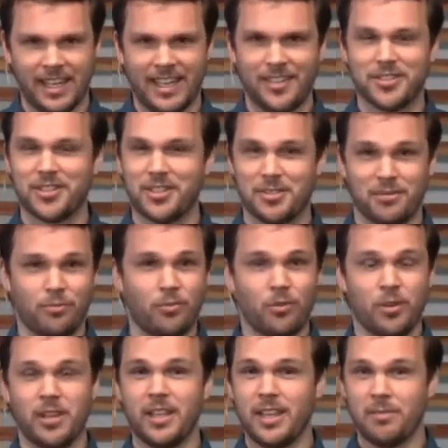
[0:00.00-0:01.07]
He uses
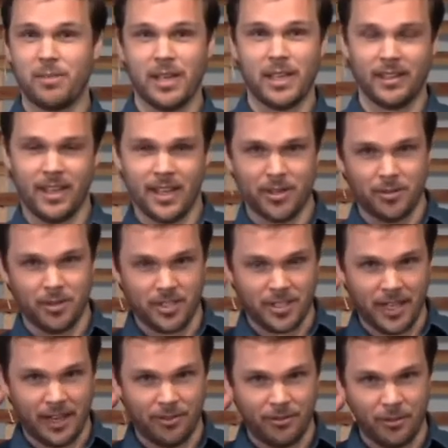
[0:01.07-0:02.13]
really big language
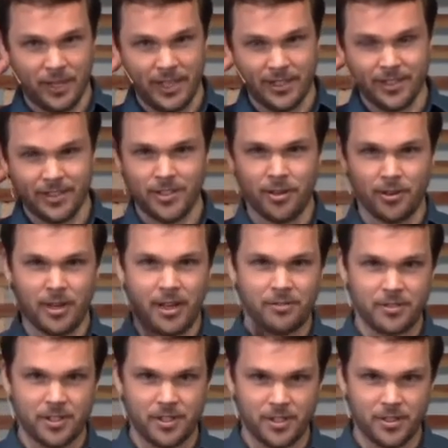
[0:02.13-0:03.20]
that we don't
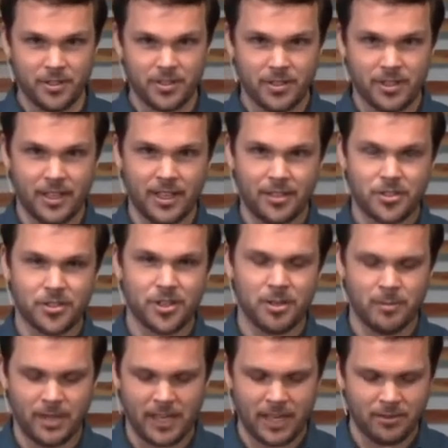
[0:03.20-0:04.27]
often use in a
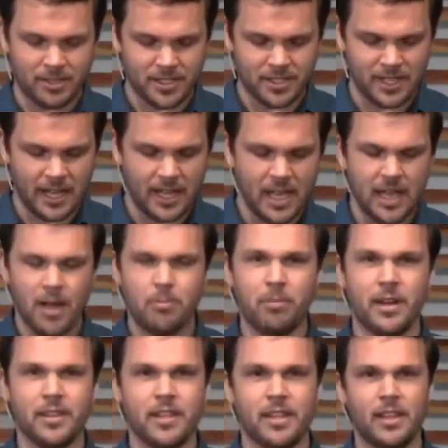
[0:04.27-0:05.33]
sermon, I would say.
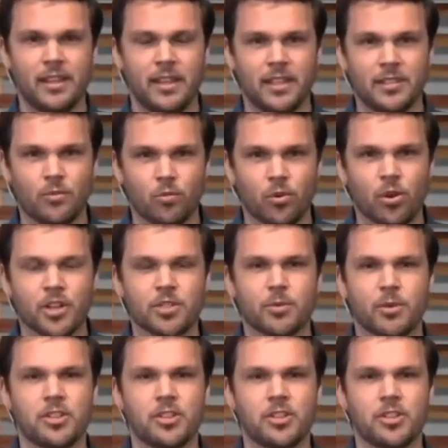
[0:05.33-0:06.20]
But the, these words where he's